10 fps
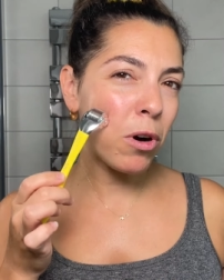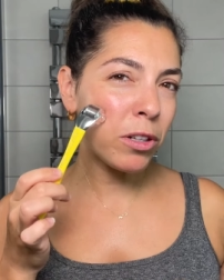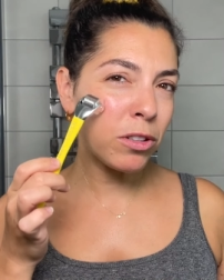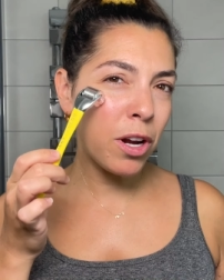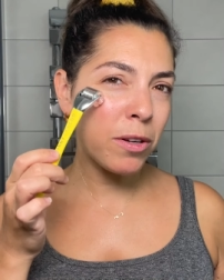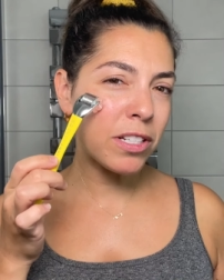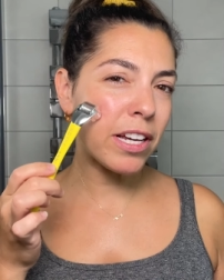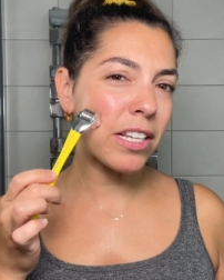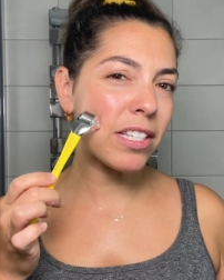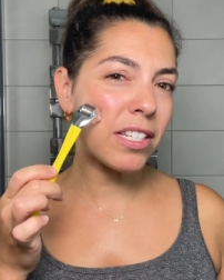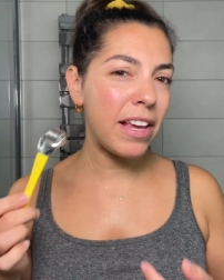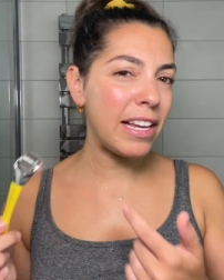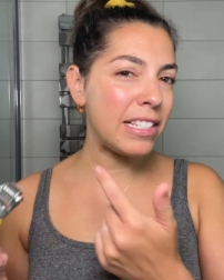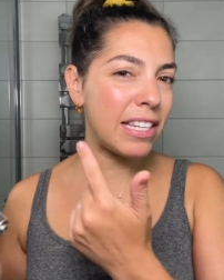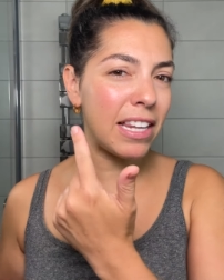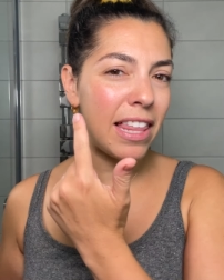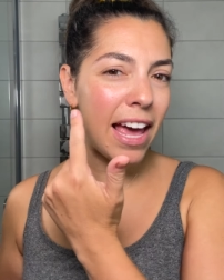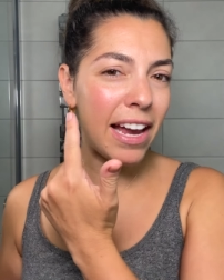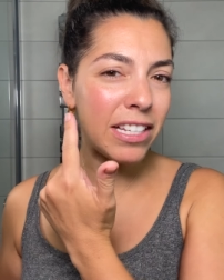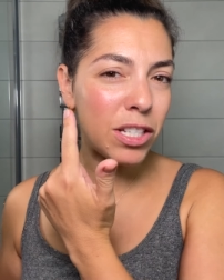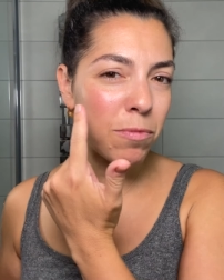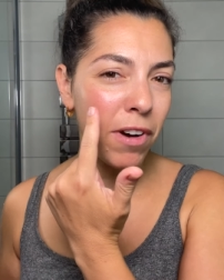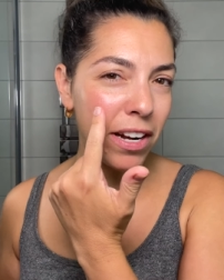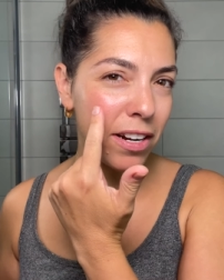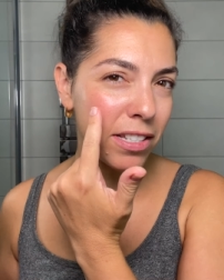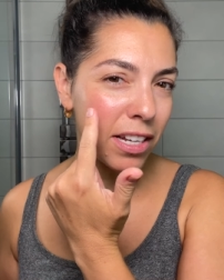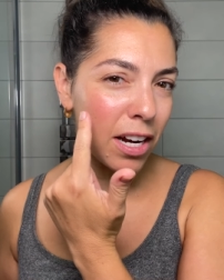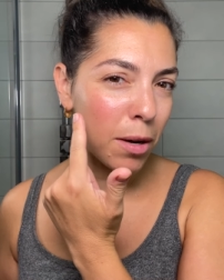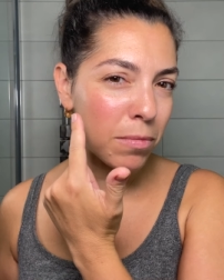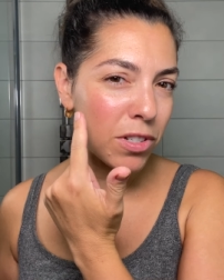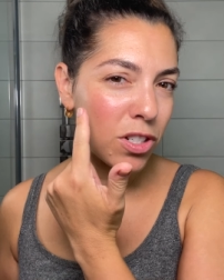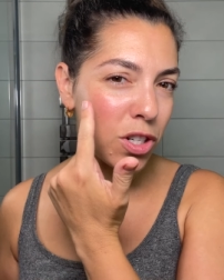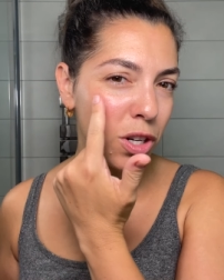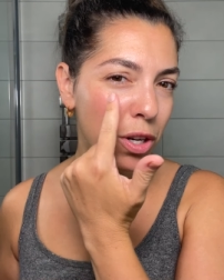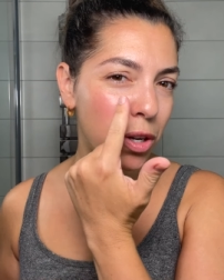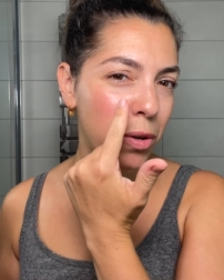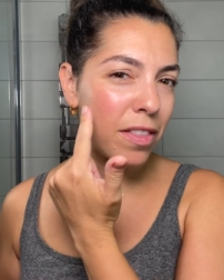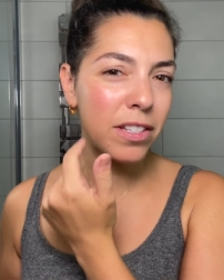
What you'll notice is there is some redness that comes to the